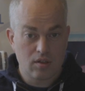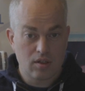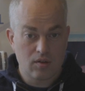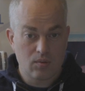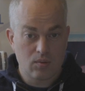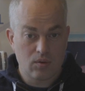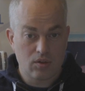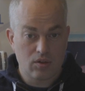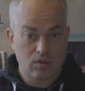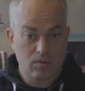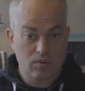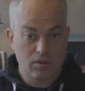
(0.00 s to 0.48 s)

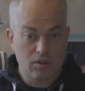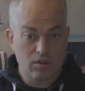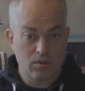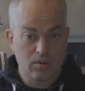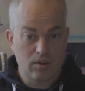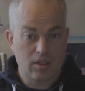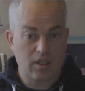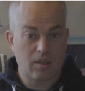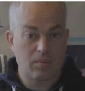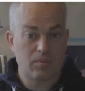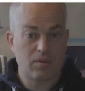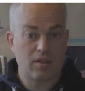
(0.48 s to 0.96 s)
What do we do in
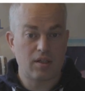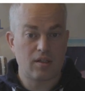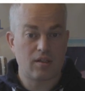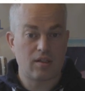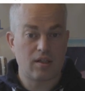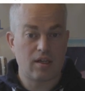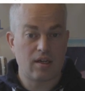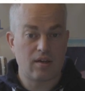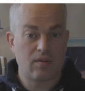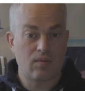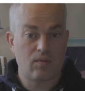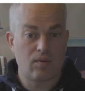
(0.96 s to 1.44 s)
update
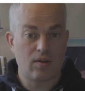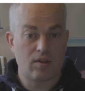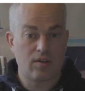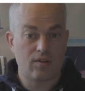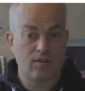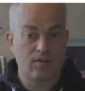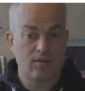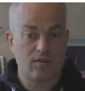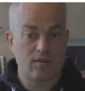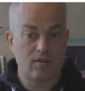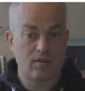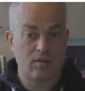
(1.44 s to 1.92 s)

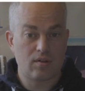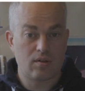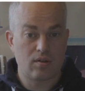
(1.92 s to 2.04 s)
canvas?